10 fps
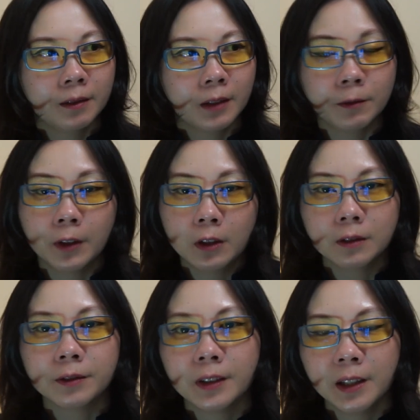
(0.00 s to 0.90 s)

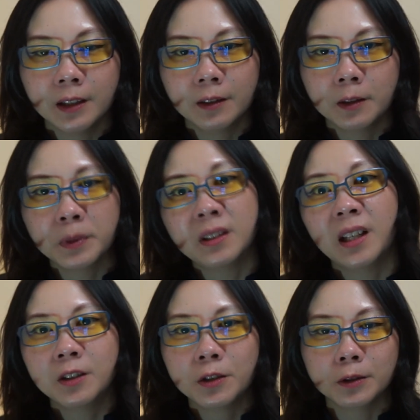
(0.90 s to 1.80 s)
involved in the
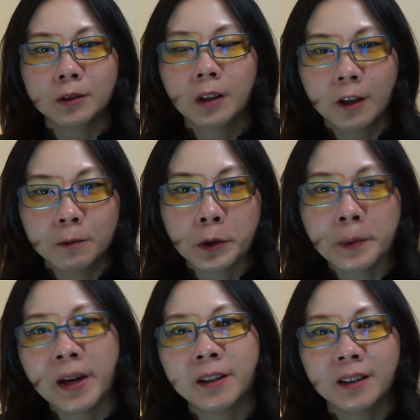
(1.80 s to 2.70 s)
potential of
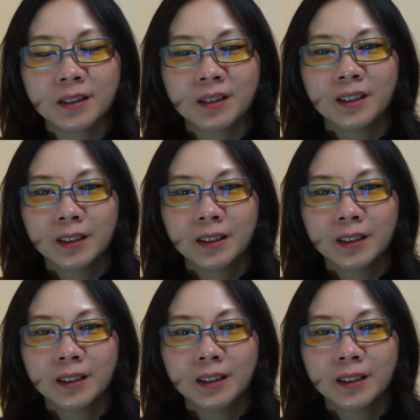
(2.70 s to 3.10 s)
probiotics?